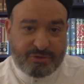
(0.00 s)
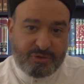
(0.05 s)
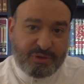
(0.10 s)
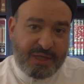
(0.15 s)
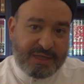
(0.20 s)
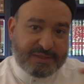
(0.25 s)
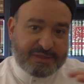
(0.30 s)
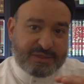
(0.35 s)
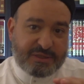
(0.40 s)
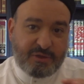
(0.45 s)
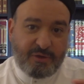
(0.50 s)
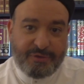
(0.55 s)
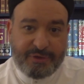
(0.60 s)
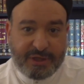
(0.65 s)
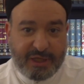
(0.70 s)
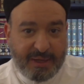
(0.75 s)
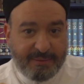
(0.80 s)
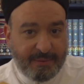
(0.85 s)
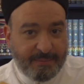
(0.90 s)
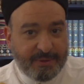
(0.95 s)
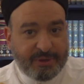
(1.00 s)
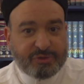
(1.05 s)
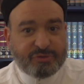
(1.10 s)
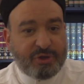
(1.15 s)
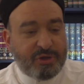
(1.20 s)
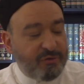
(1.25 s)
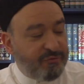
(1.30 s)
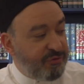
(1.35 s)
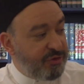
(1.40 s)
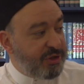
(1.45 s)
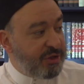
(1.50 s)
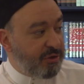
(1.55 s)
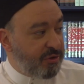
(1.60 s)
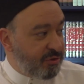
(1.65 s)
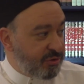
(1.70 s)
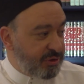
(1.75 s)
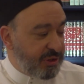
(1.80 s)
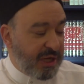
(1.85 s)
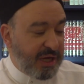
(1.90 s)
You can't see it on the camera, but it's right over here.